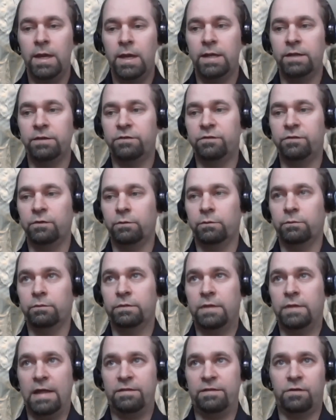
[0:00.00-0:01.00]
And so
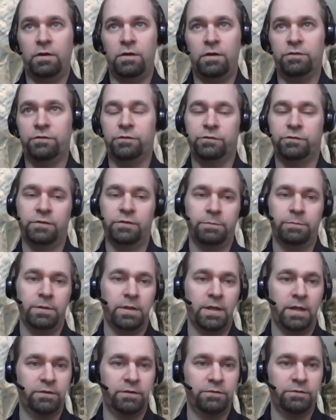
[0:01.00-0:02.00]
that's also something
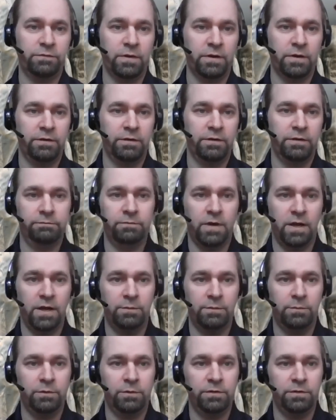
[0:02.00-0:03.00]
that's very
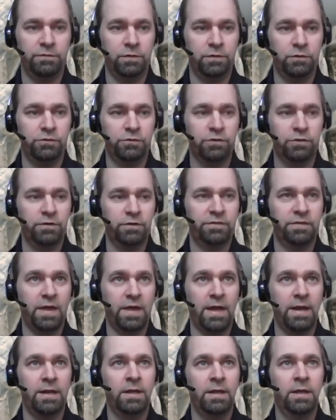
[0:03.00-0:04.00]
viable in the future, is
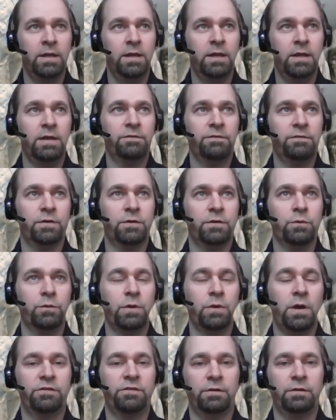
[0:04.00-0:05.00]
that if a crew
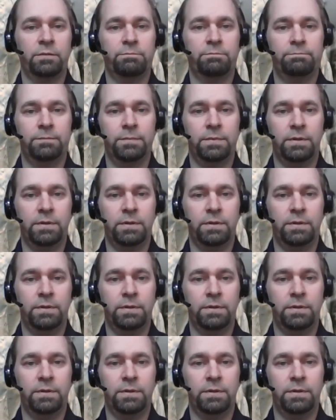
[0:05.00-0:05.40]
has a